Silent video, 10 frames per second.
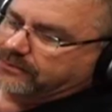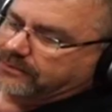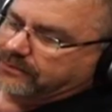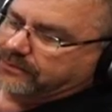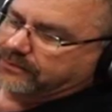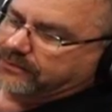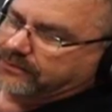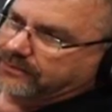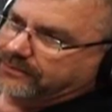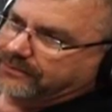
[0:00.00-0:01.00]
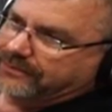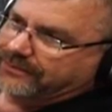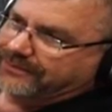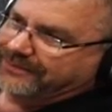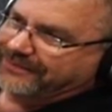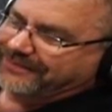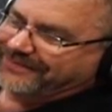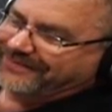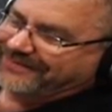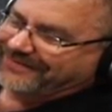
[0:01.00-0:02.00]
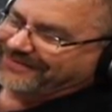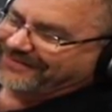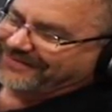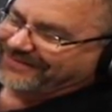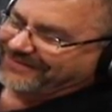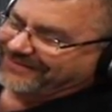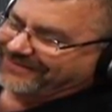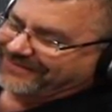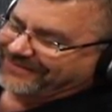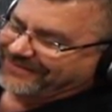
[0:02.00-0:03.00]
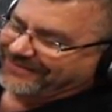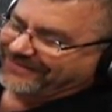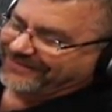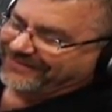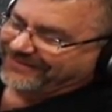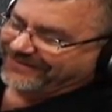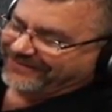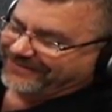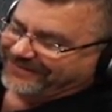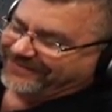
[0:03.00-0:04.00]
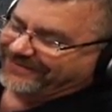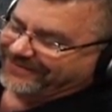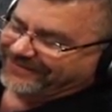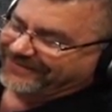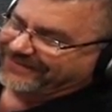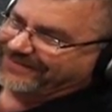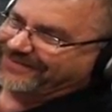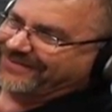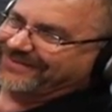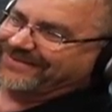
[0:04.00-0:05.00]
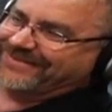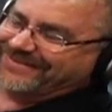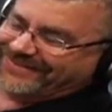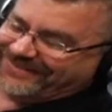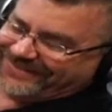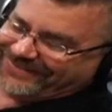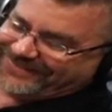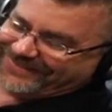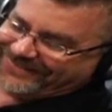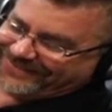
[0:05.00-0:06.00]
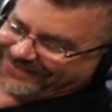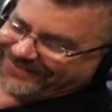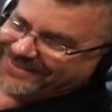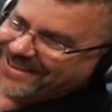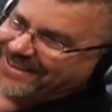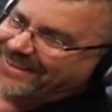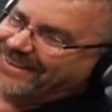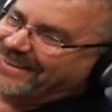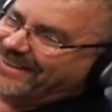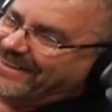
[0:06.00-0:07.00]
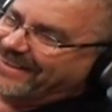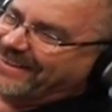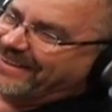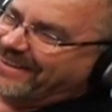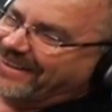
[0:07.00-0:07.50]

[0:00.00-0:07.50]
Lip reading: The person shown says nothing.